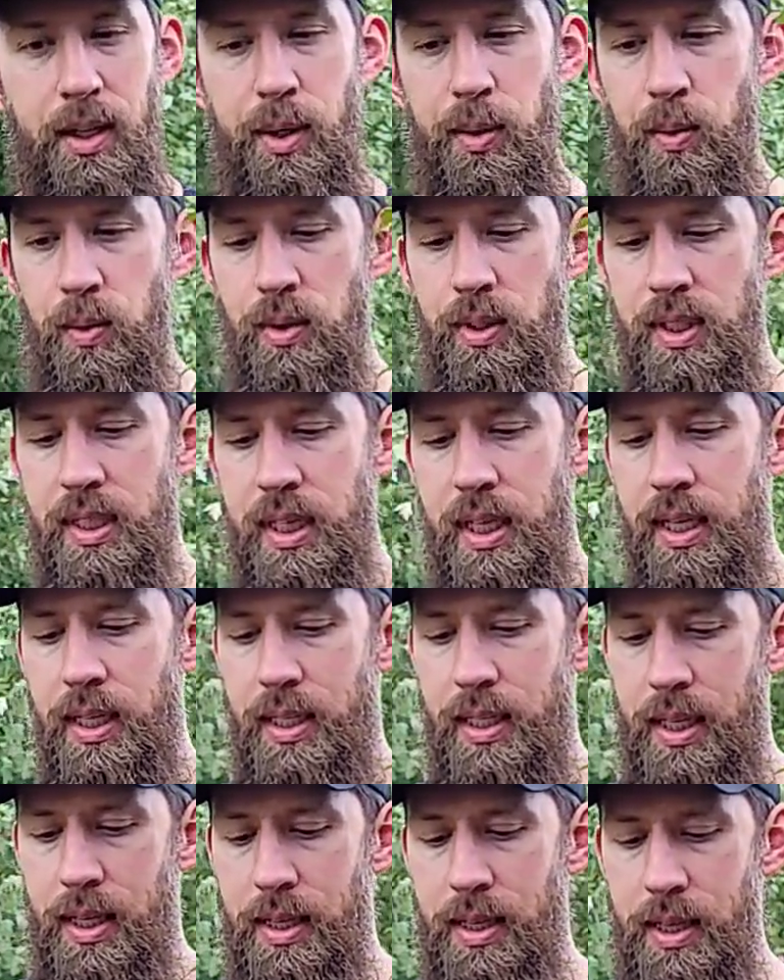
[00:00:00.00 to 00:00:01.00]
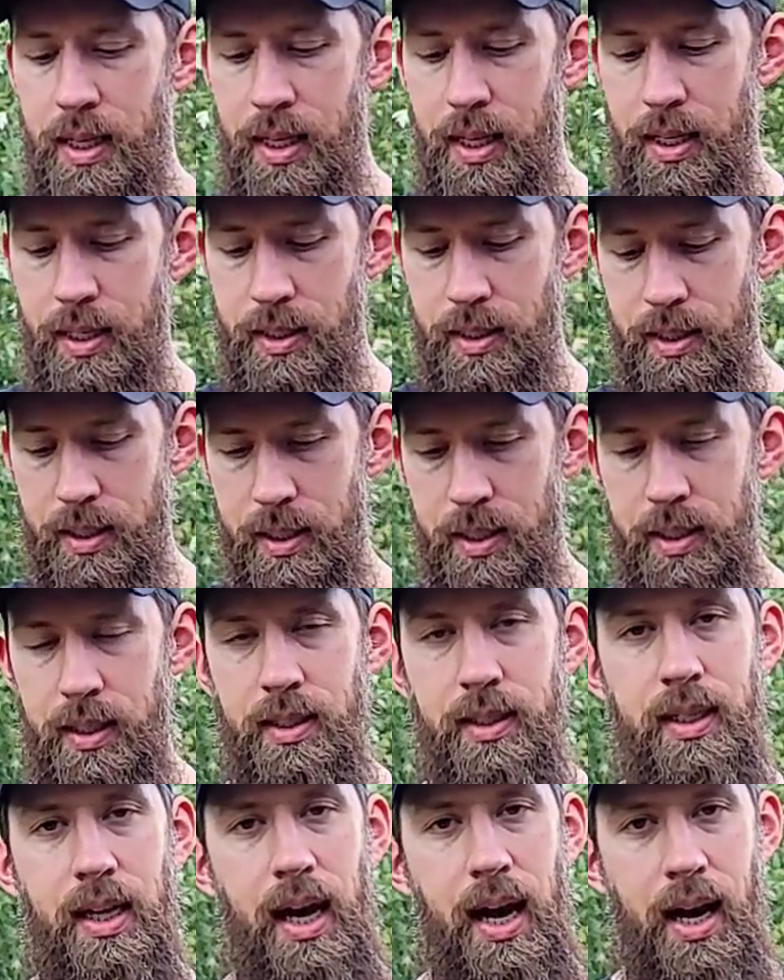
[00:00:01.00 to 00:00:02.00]
you will see that this
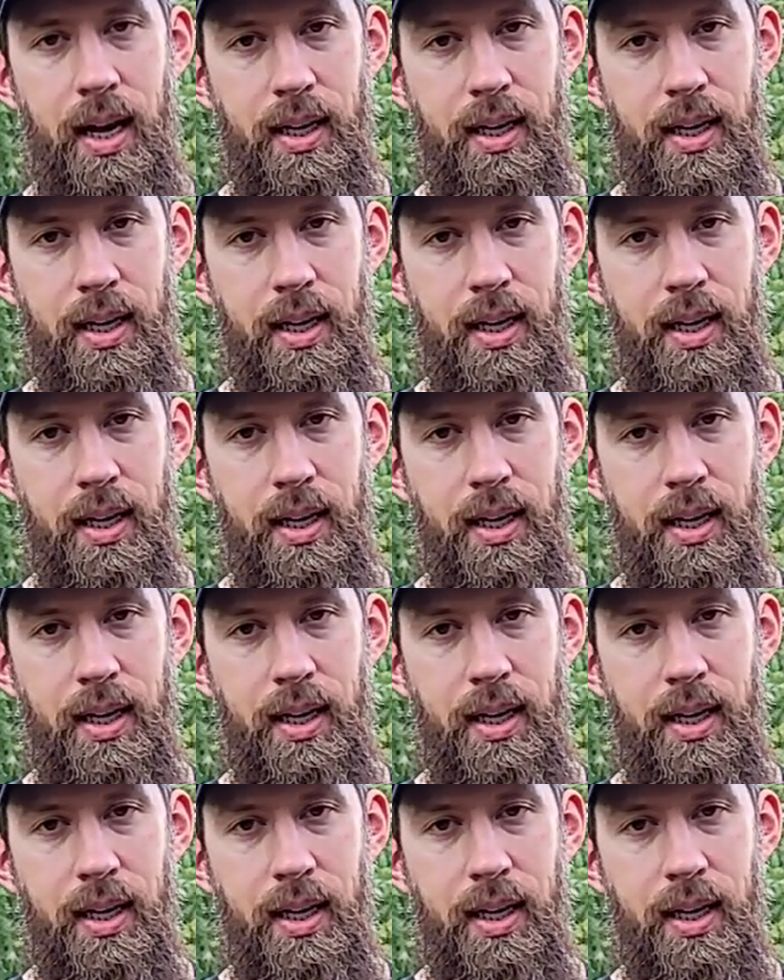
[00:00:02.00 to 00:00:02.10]
is